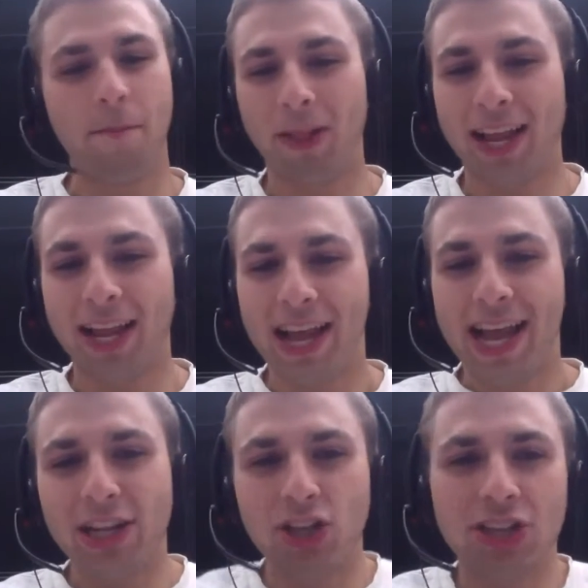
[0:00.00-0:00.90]
but like
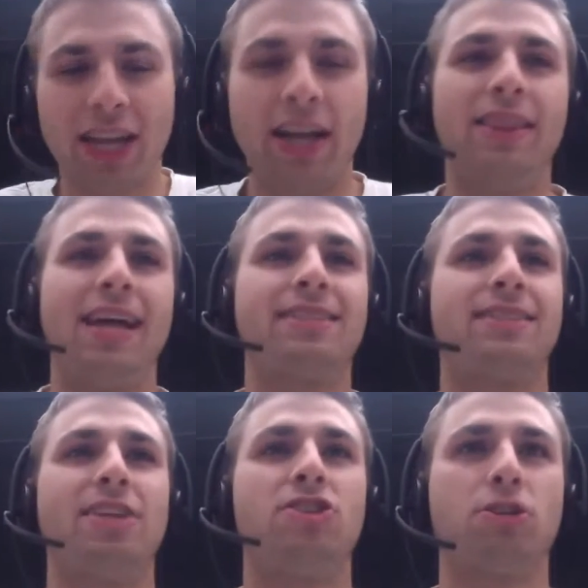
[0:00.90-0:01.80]
it's just like that
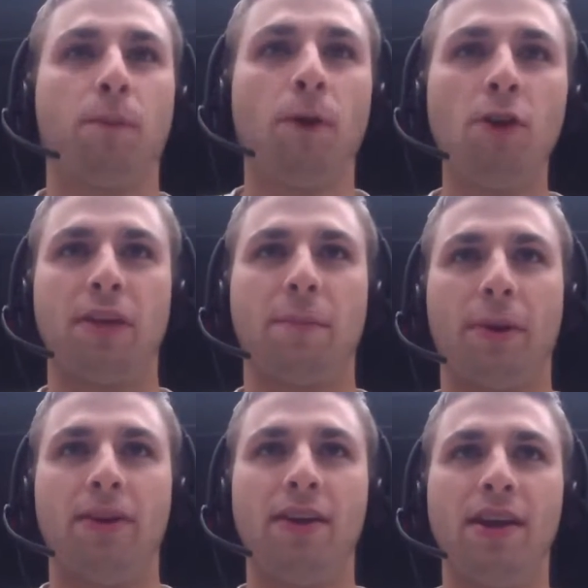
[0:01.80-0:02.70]
just proves it,
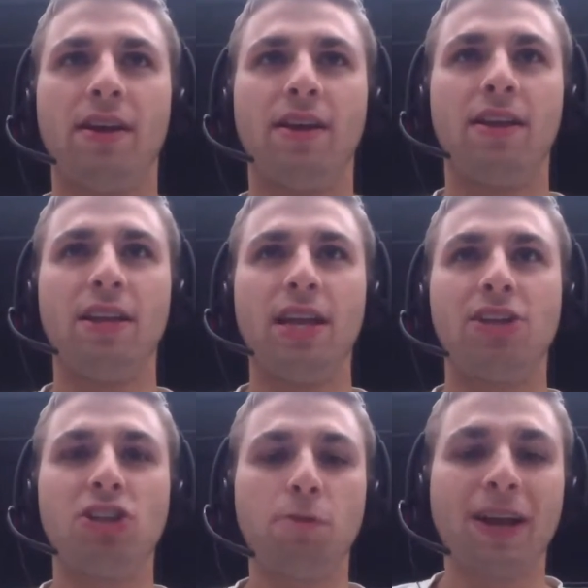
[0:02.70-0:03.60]
but
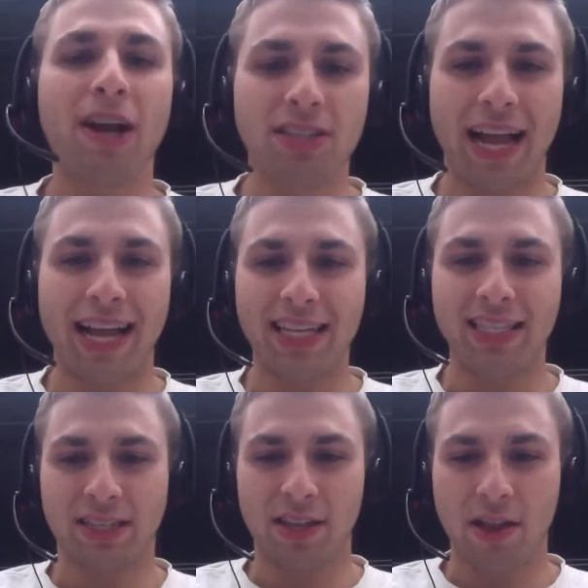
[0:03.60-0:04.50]
it's just because I
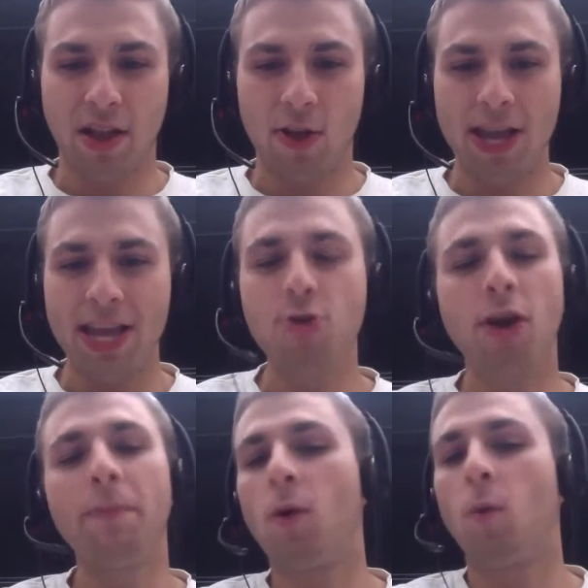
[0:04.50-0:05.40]
guess you
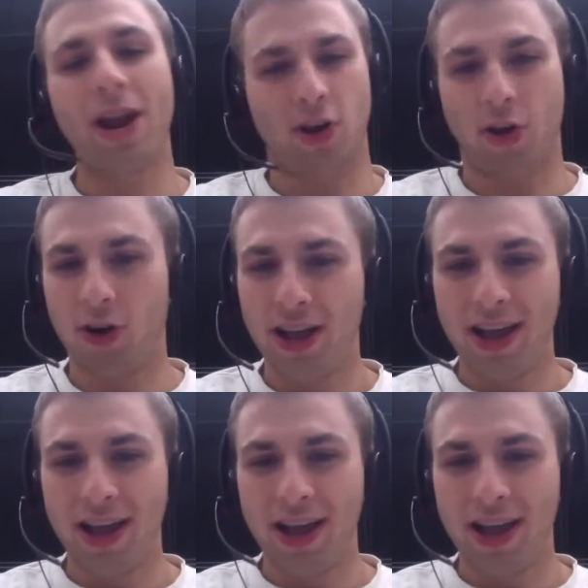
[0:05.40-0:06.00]
could be a white nerd